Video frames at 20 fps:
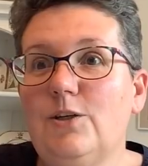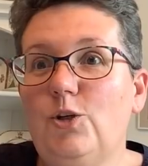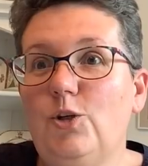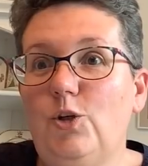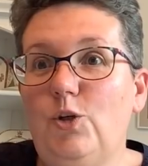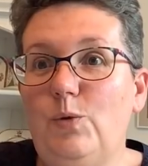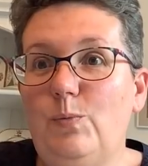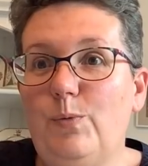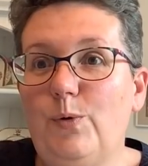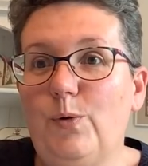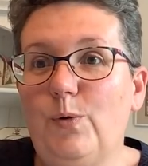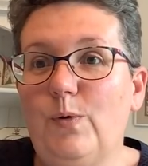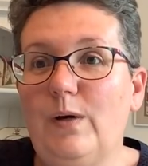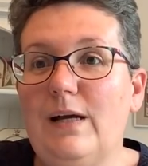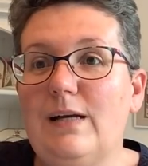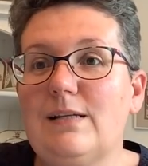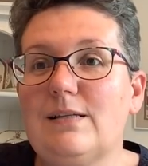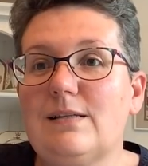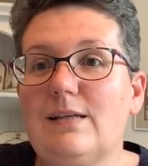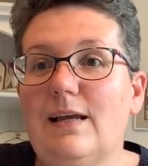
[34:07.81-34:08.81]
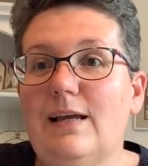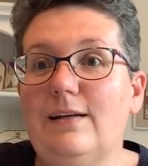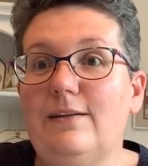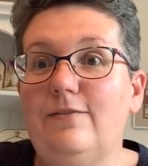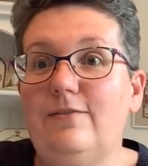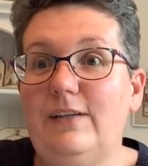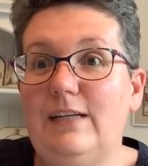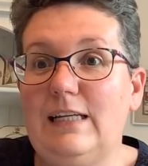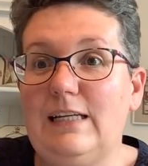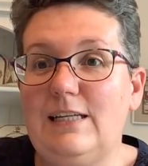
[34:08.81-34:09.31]
good progress and
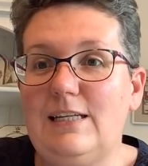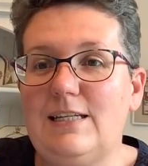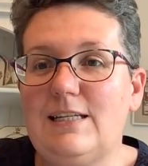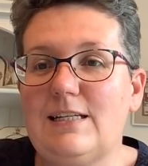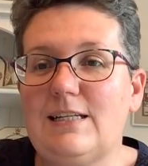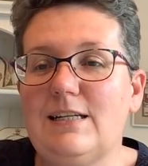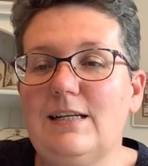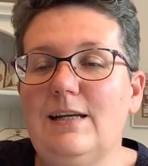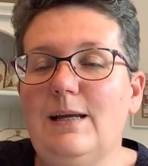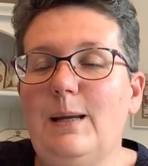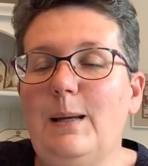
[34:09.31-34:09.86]
finished